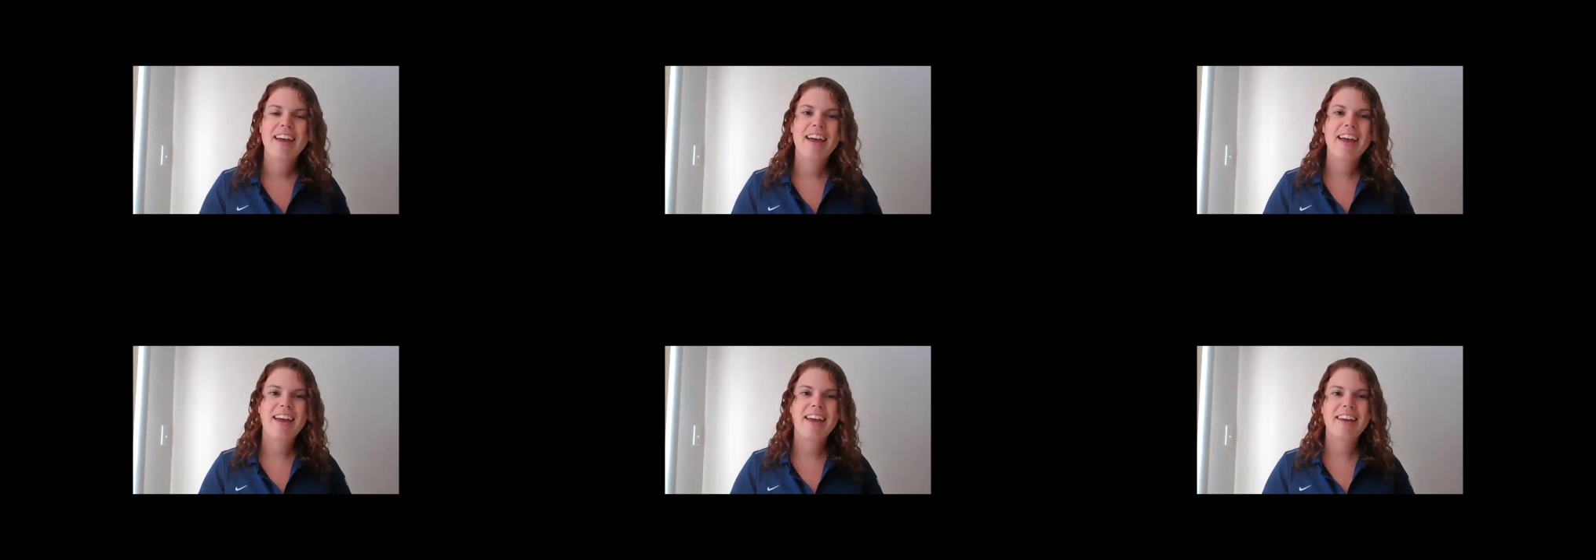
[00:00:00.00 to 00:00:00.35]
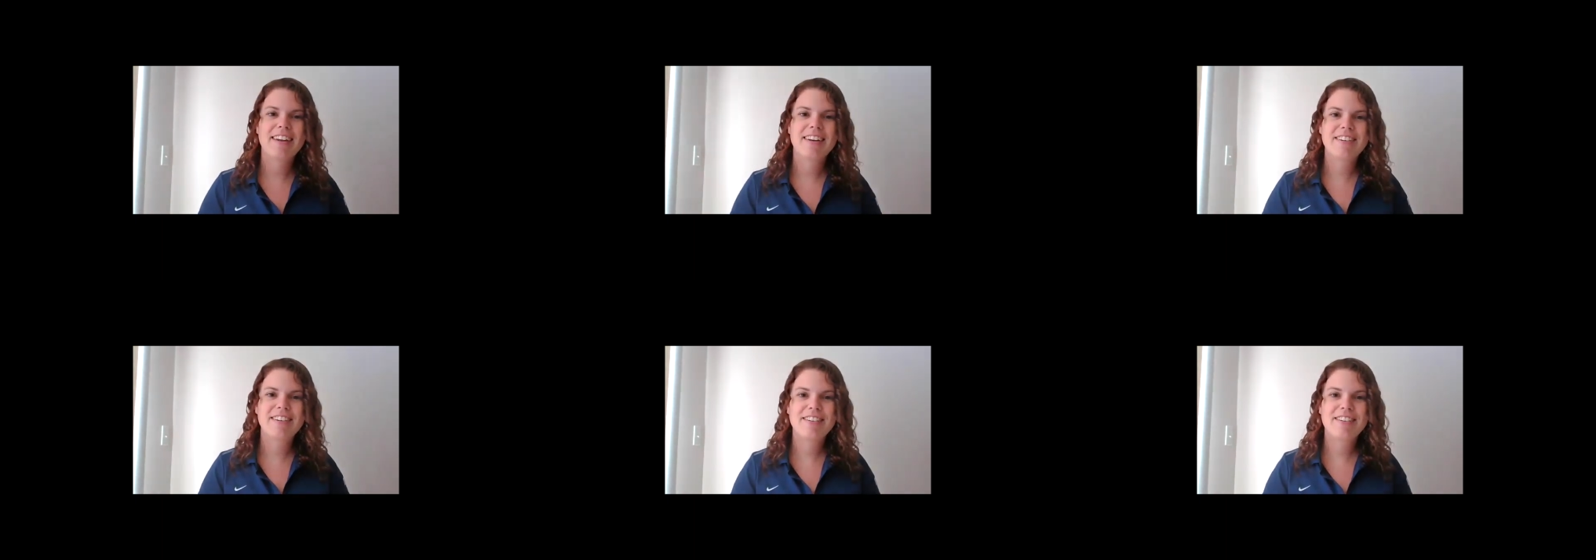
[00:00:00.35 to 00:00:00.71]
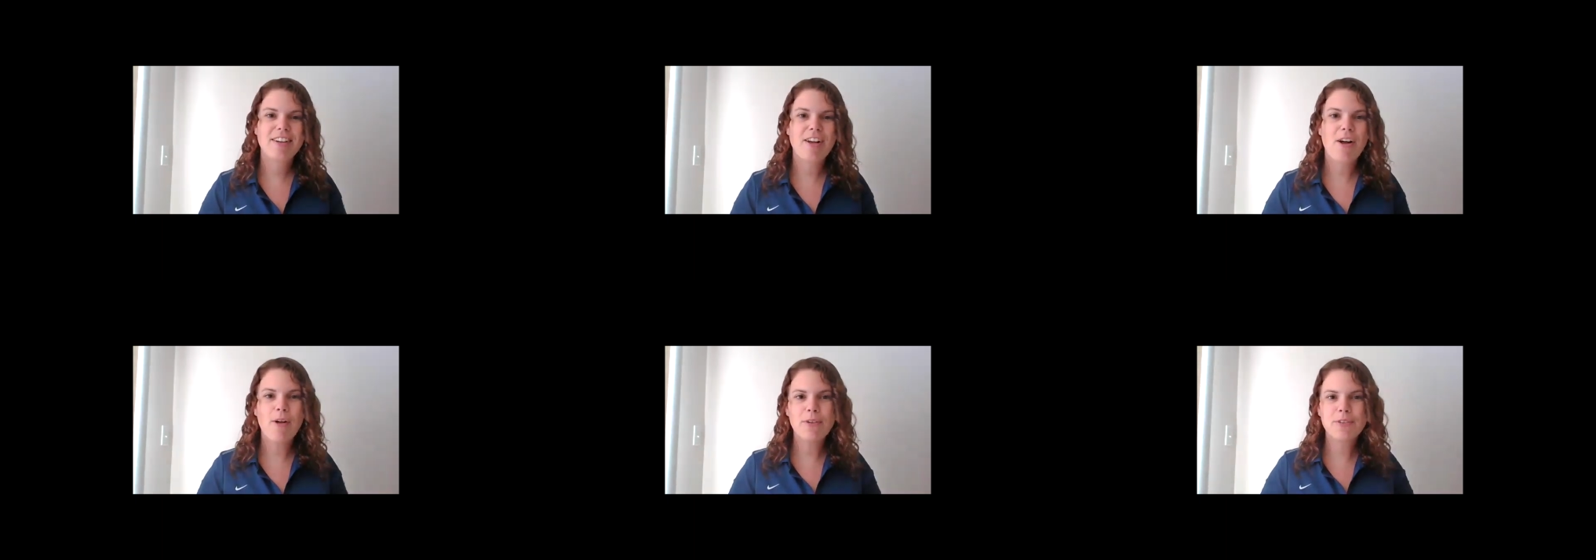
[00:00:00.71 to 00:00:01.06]
And
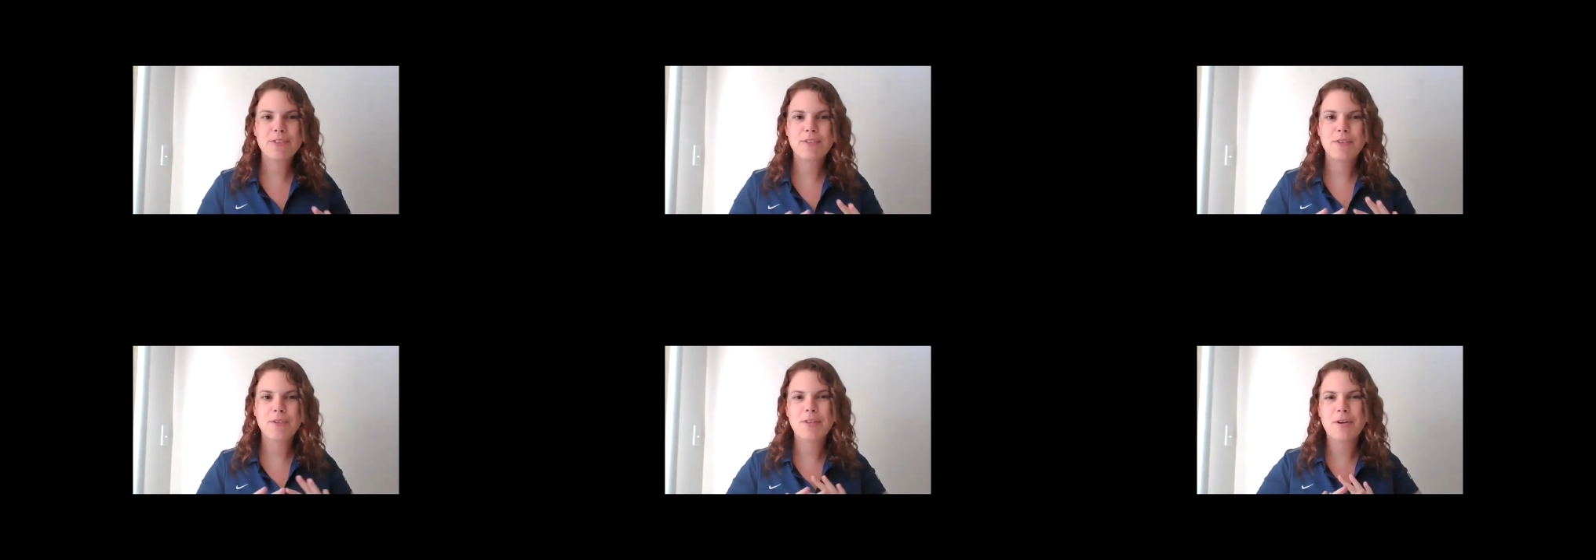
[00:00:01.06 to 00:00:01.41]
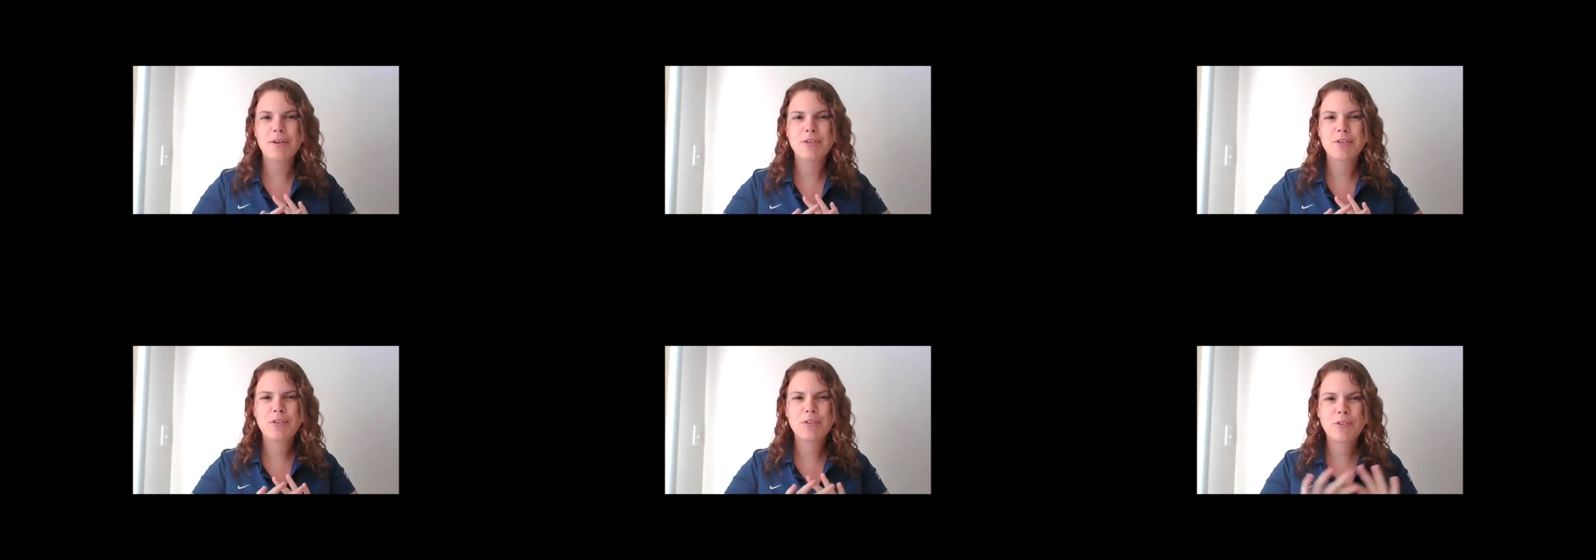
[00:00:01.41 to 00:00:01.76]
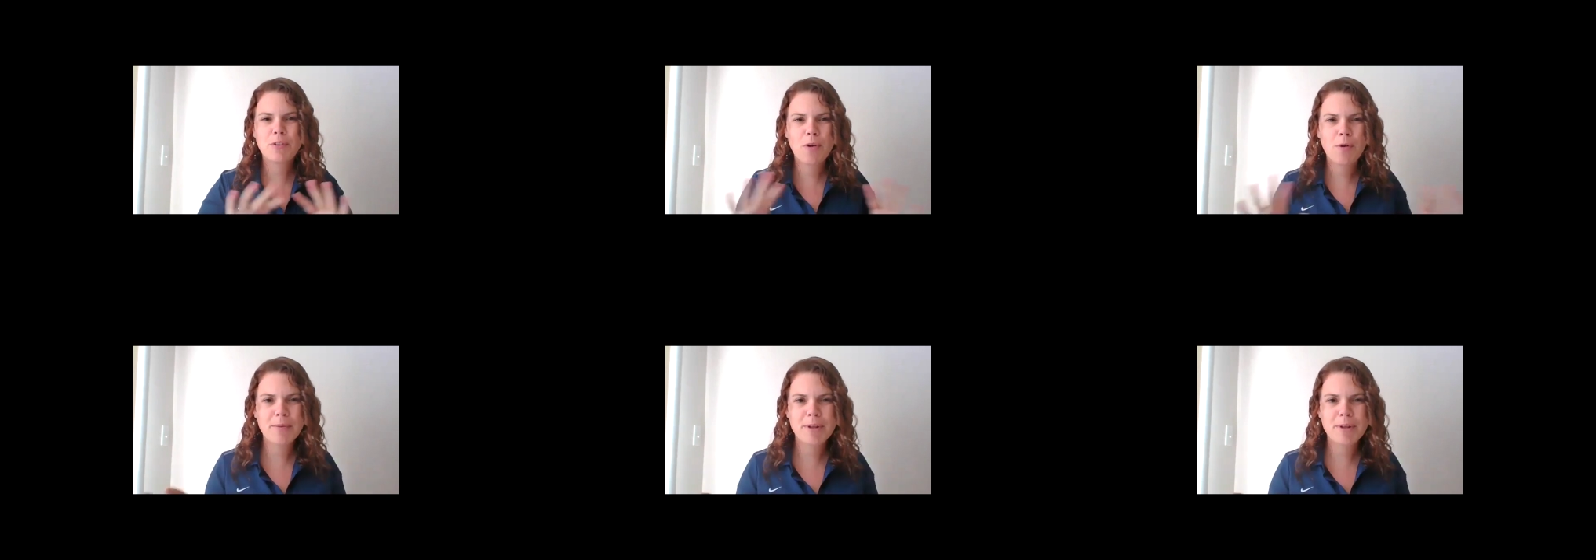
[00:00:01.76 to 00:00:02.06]
also, there are so